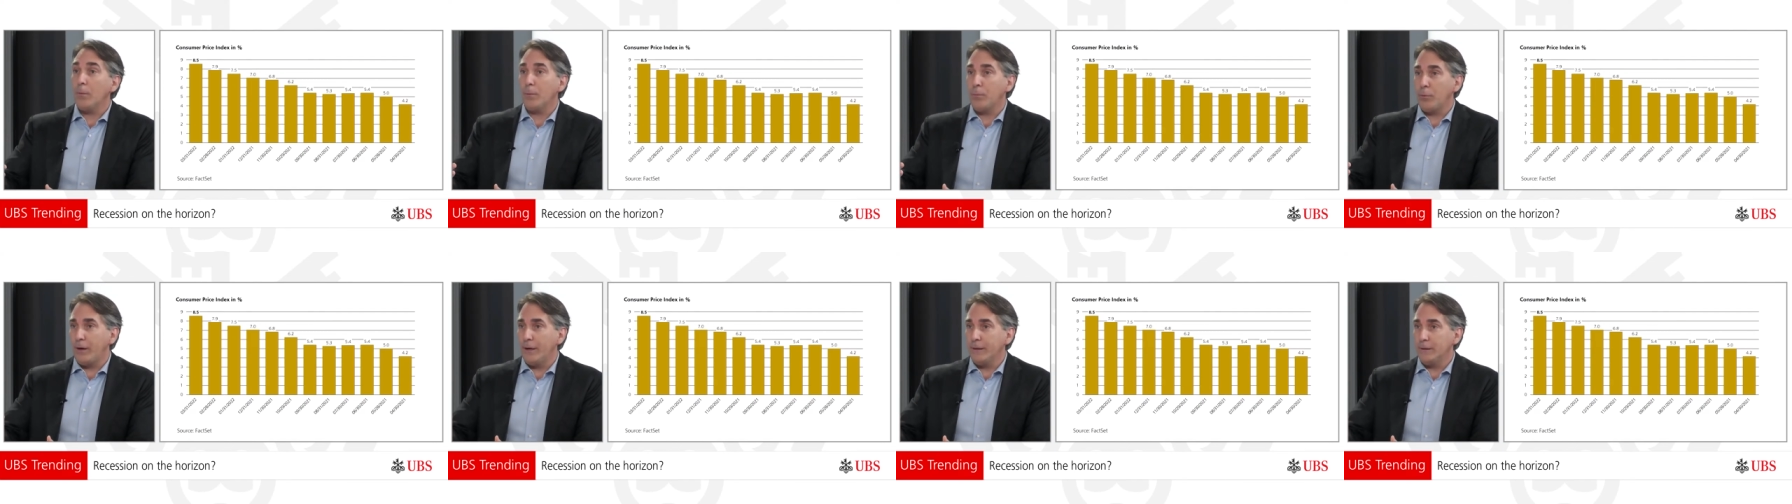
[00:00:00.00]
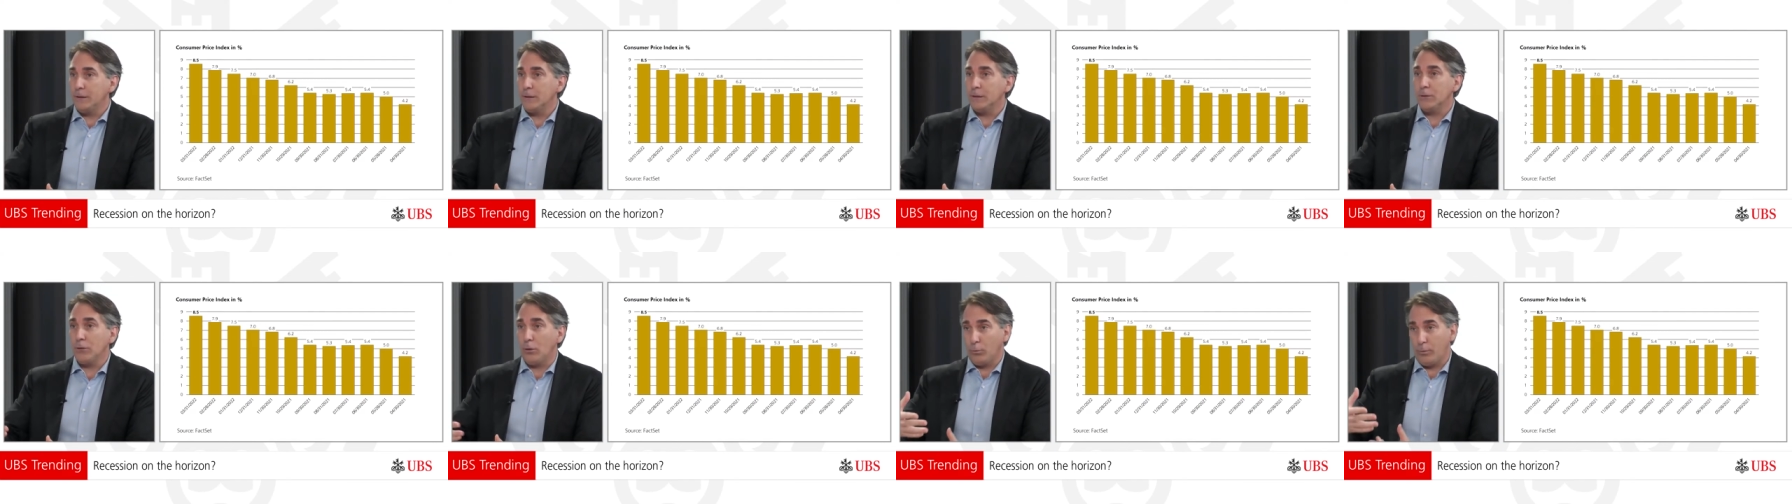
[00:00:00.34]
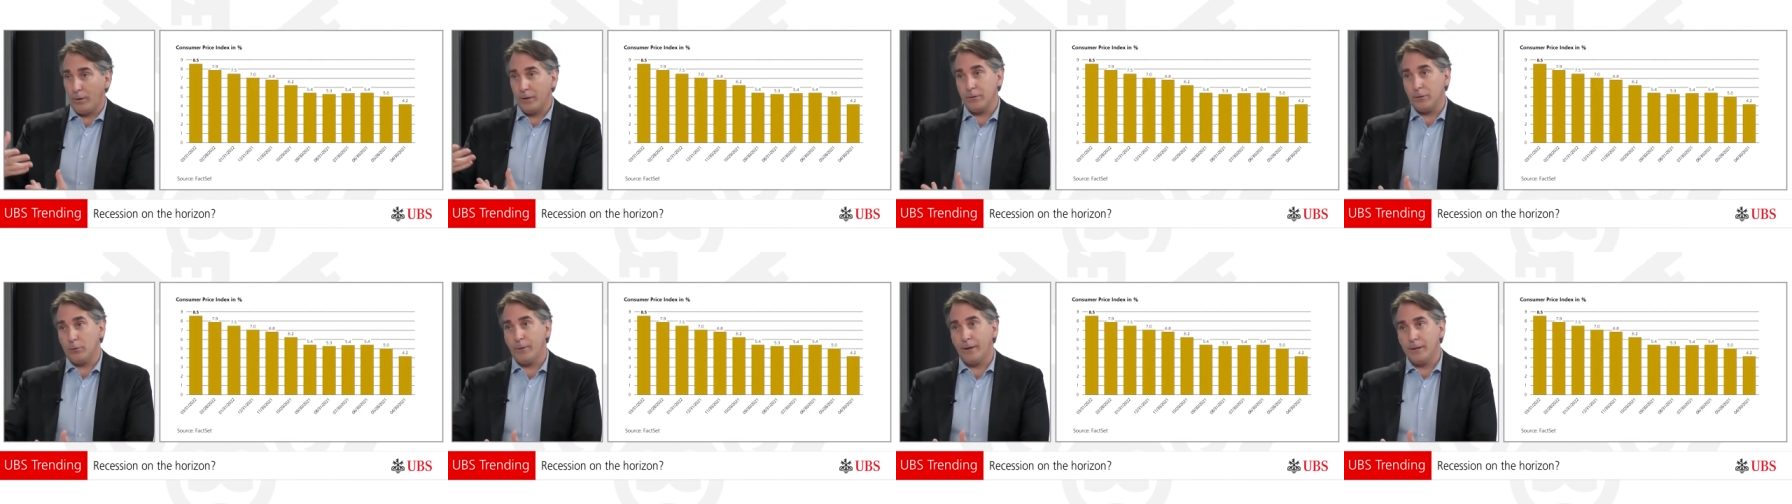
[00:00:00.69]
prices or
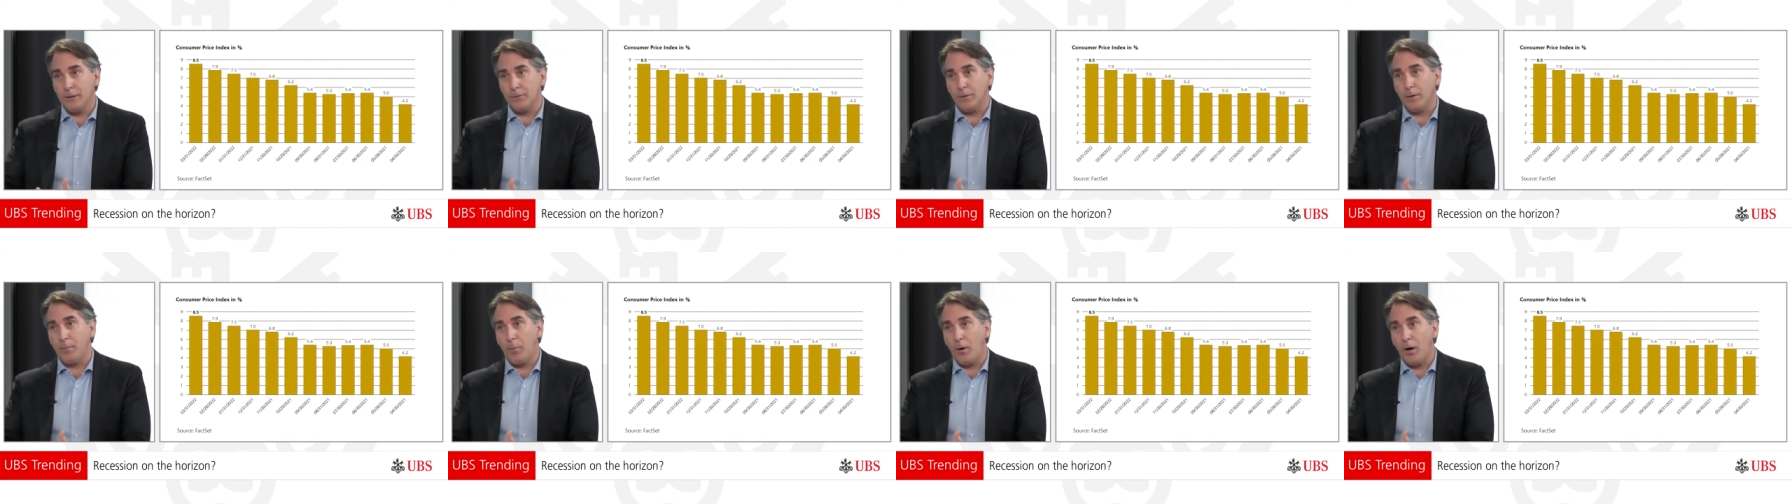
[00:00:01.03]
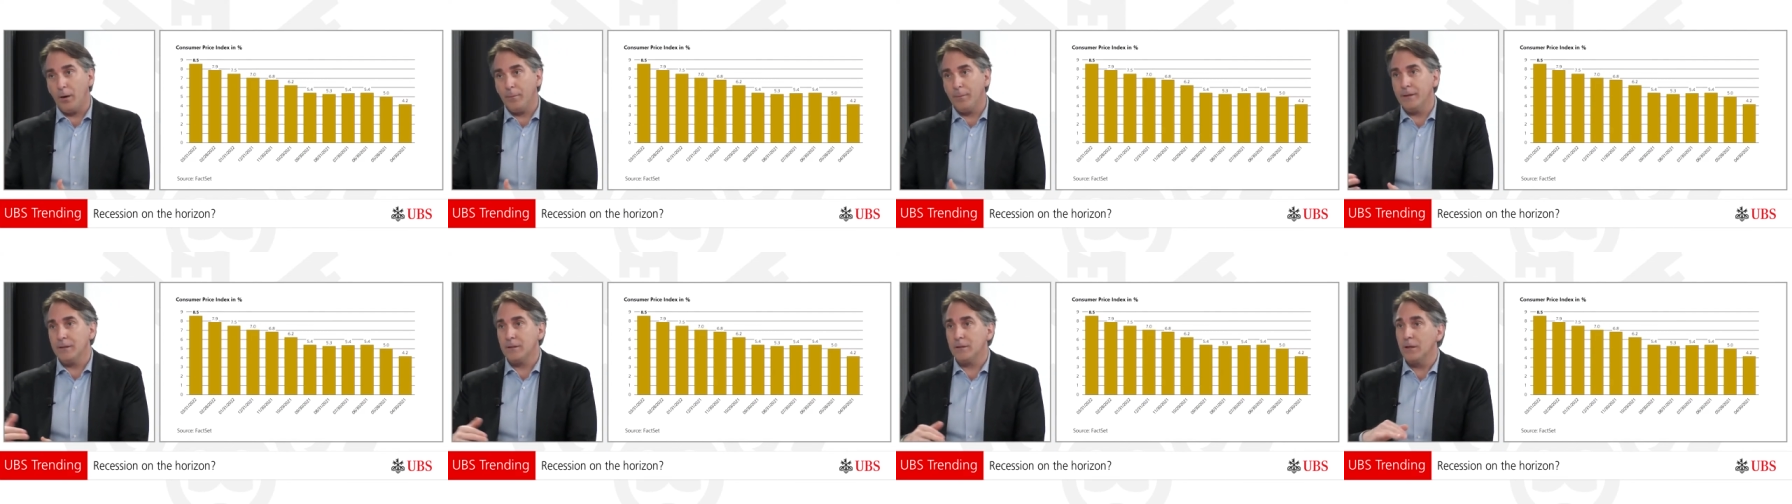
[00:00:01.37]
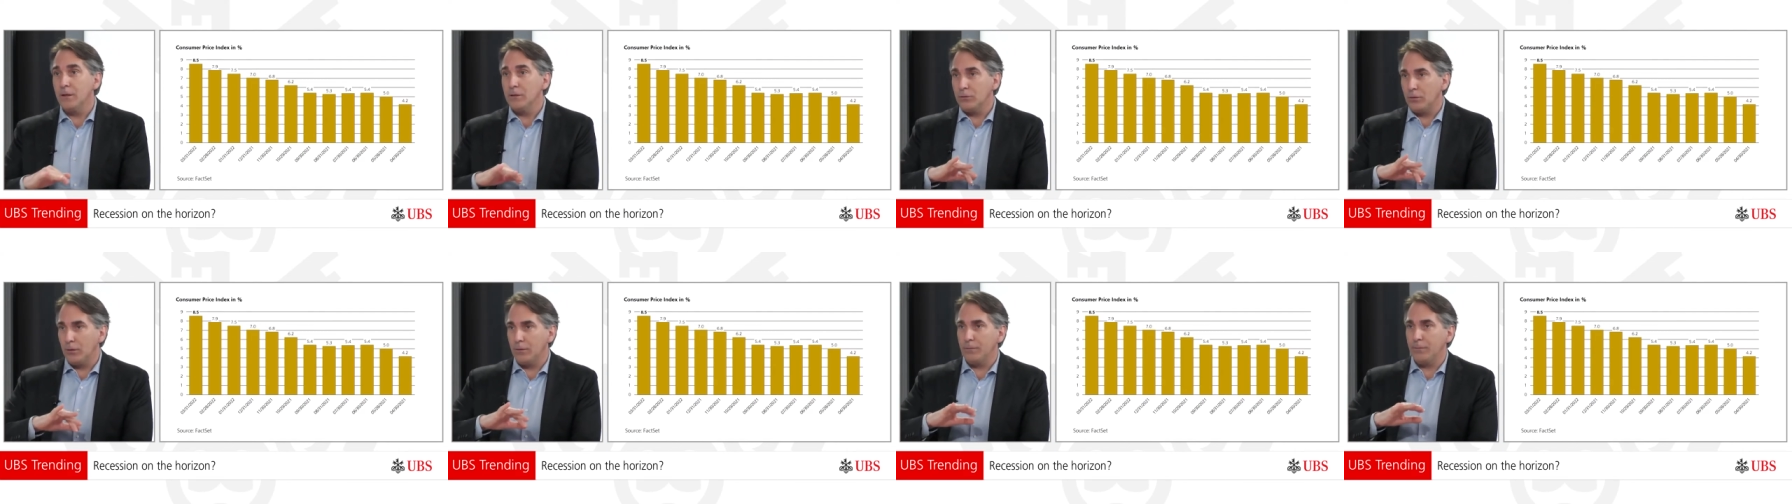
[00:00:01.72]
rental rates for apartments
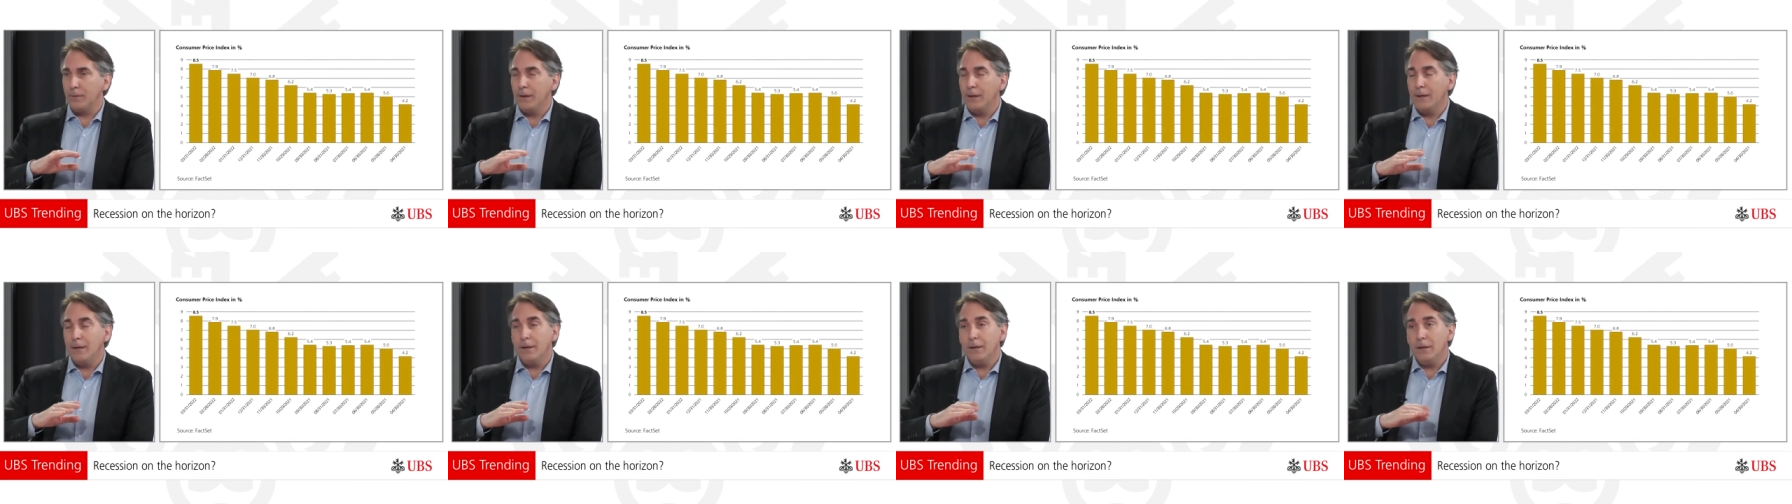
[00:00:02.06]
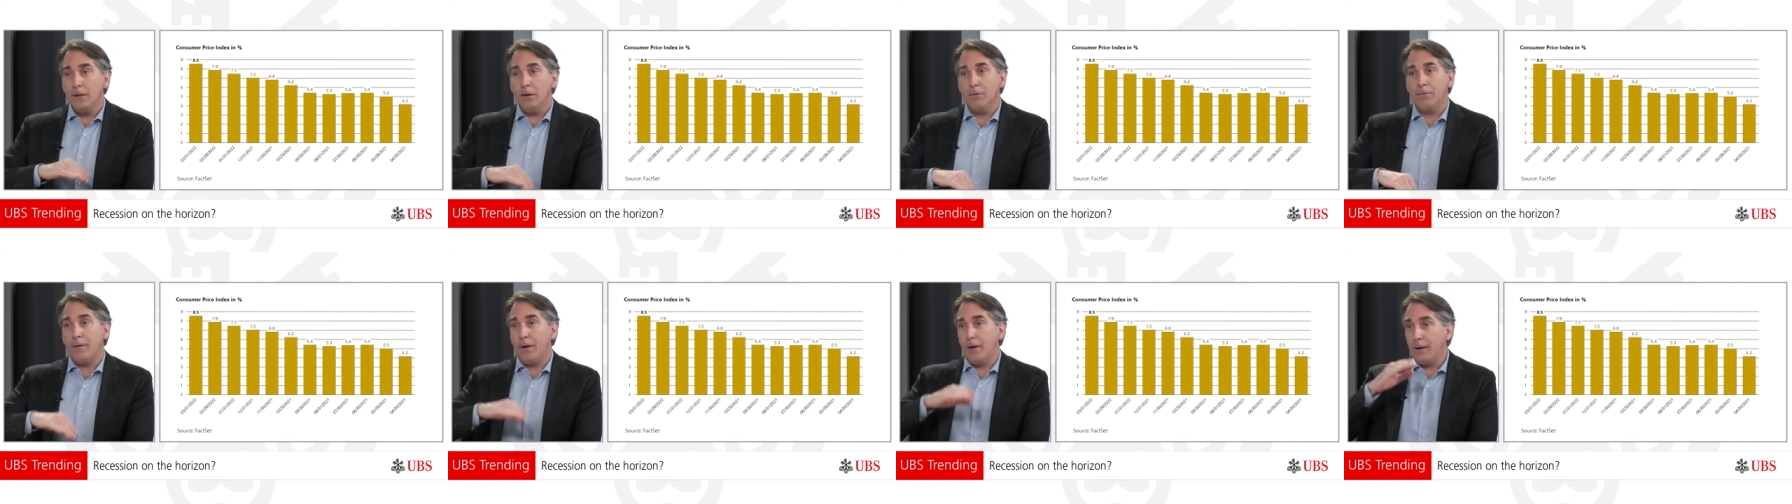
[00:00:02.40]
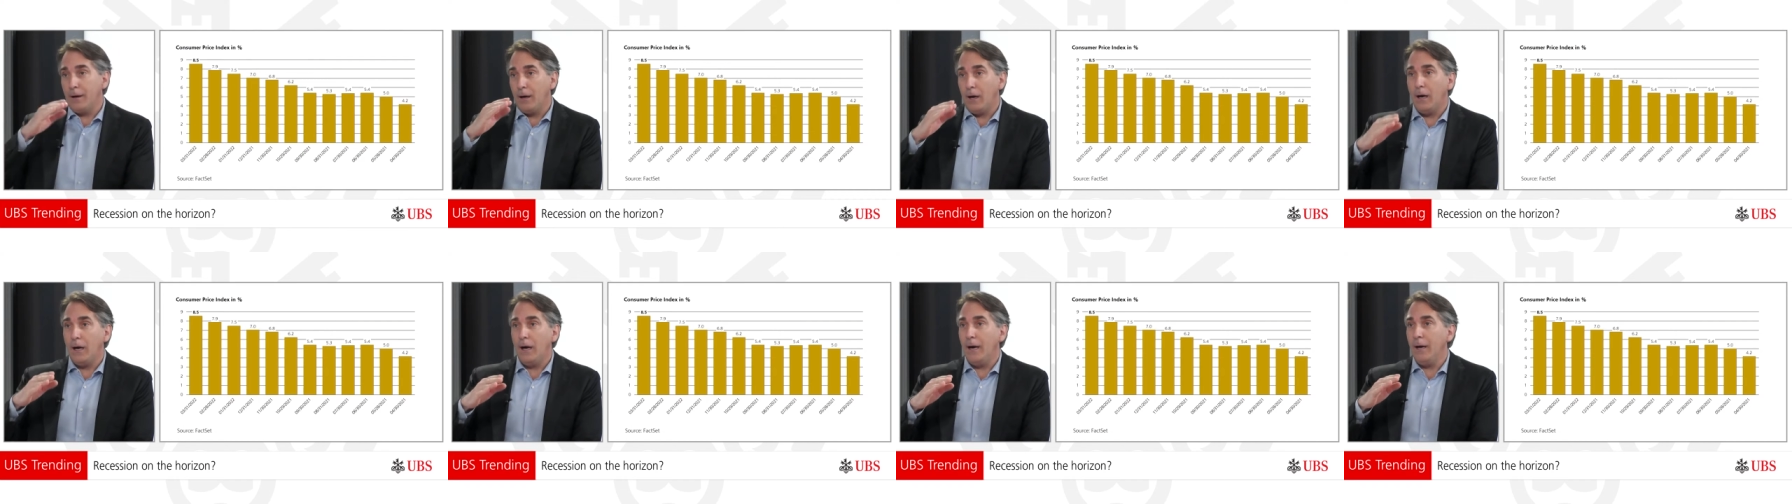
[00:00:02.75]
sort of you know very
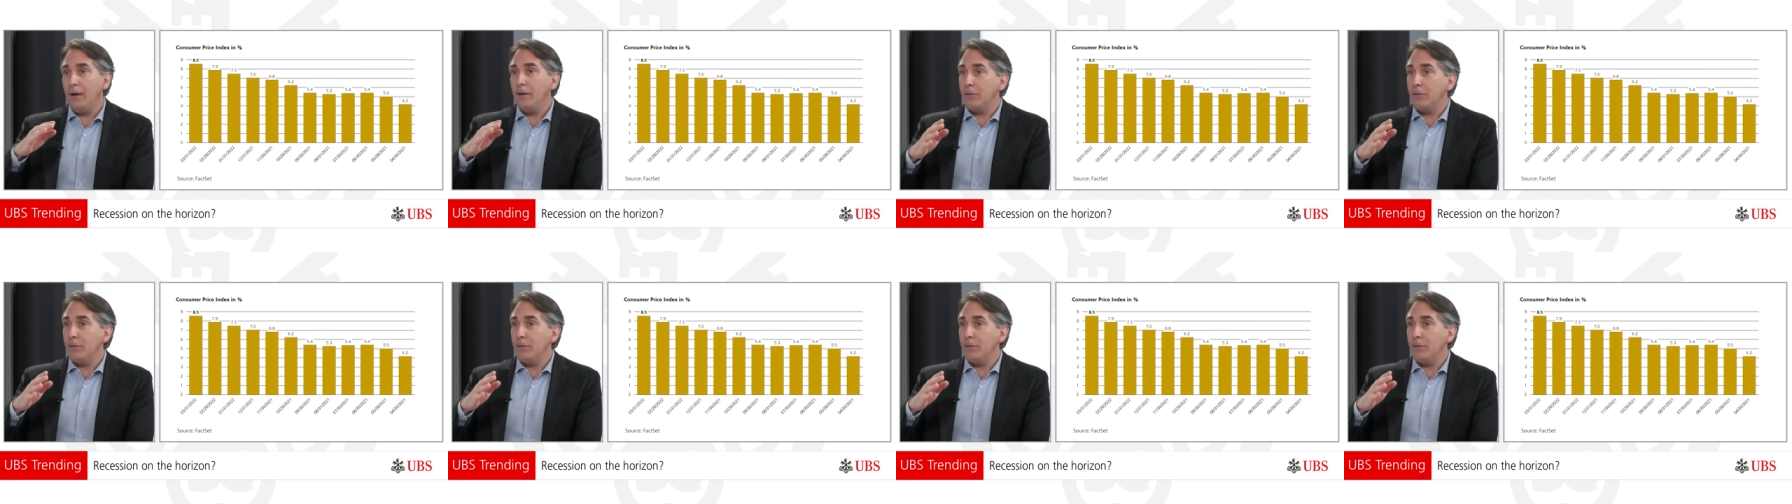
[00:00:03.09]
high.